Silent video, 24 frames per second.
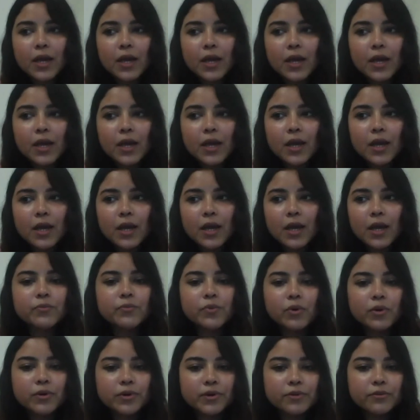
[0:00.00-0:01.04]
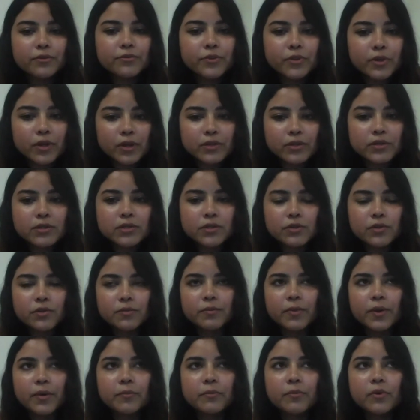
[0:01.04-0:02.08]
I think it is important for us to
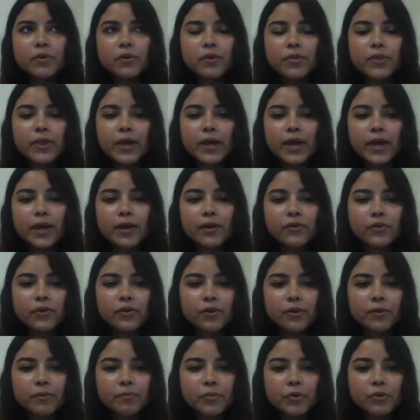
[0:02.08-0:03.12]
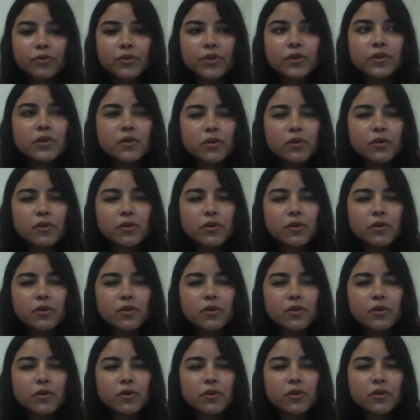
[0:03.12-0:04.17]
remember that, you know, the term
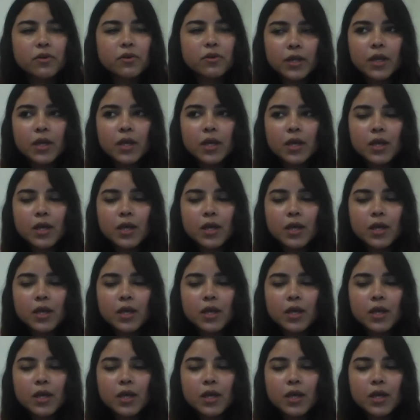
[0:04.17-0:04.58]
human,